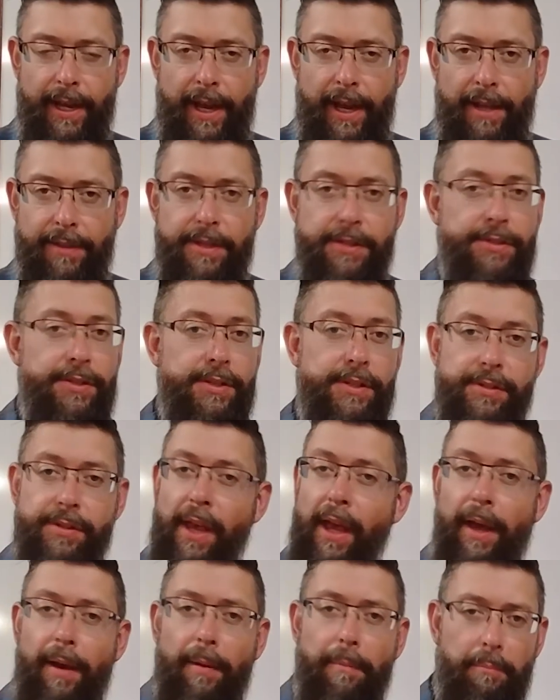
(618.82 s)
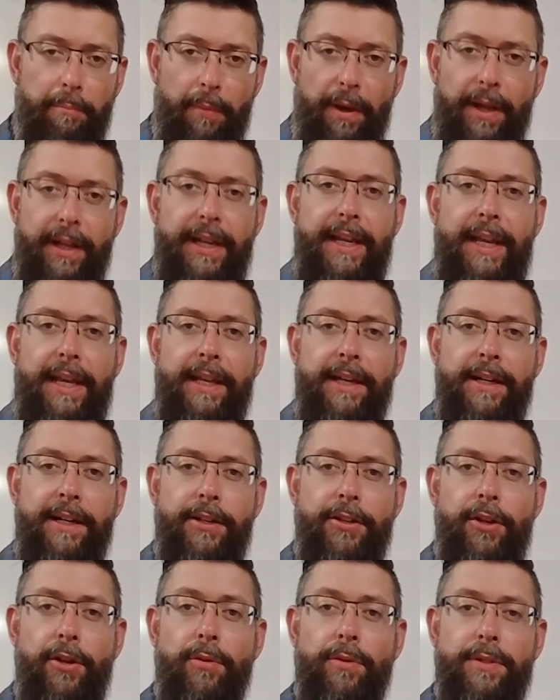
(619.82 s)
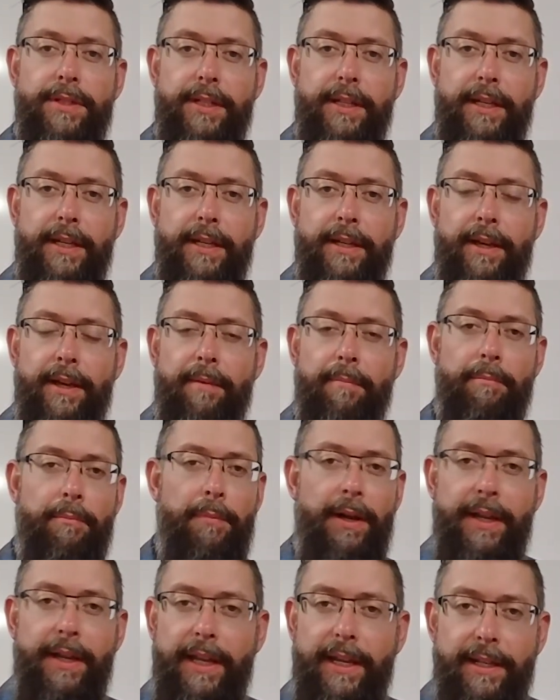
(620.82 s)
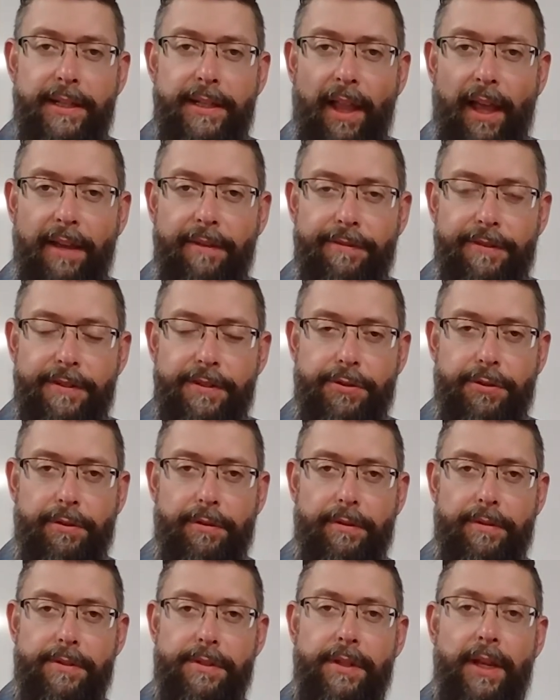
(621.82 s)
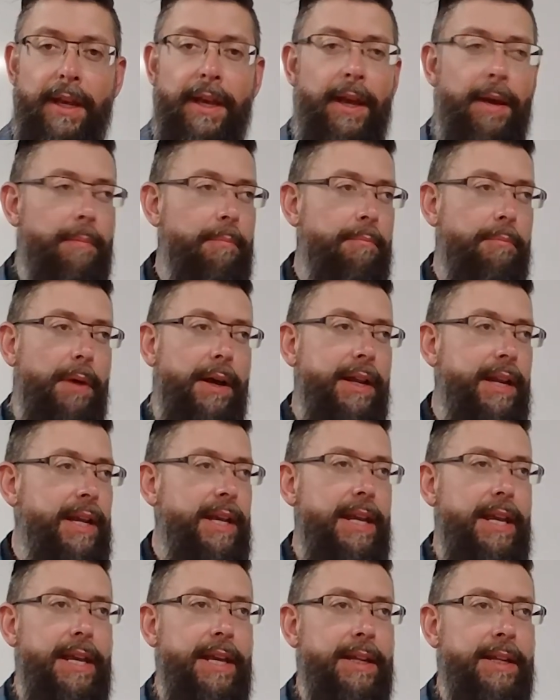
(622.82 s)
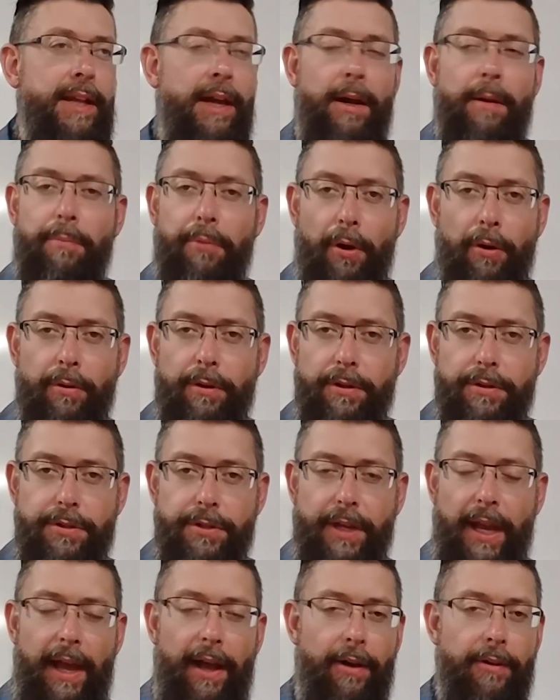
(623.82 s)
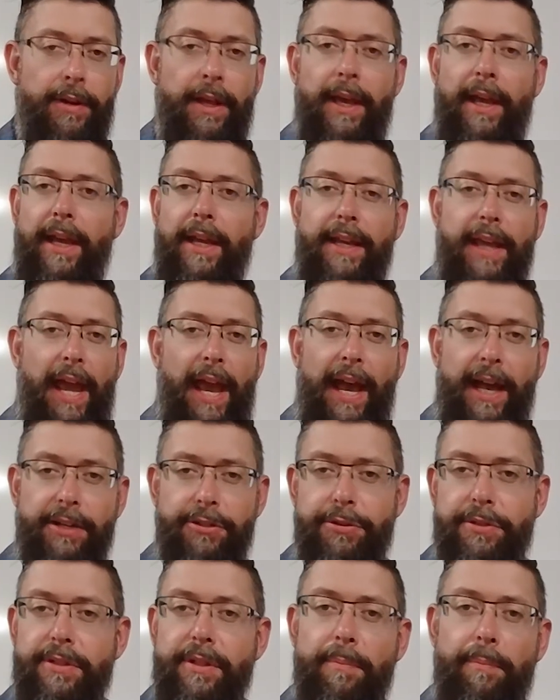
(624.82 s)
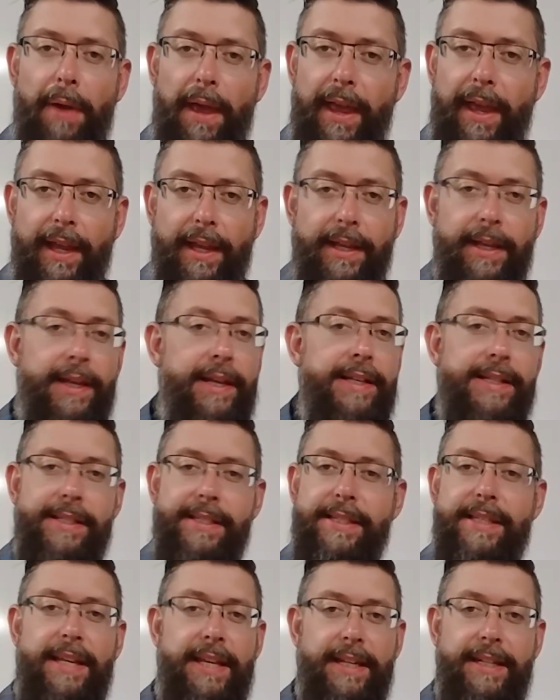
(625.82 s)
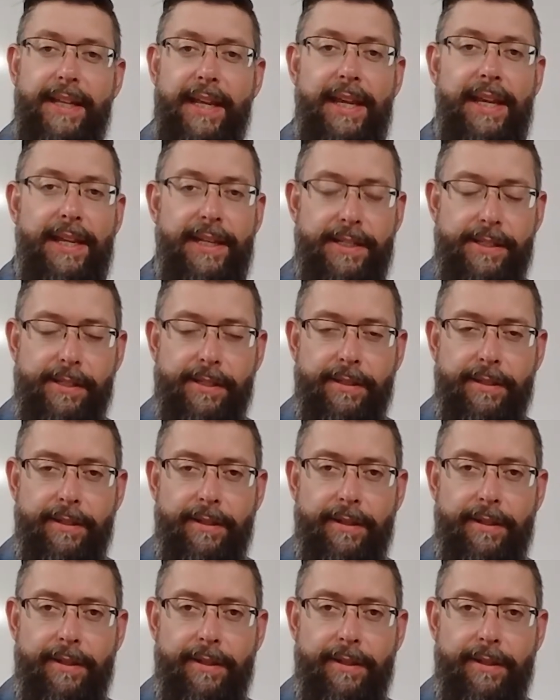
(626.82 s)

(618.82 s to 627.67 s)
This is money in an annuity, money in life insurance, money in a brokerage account, cash in the bank, CDs.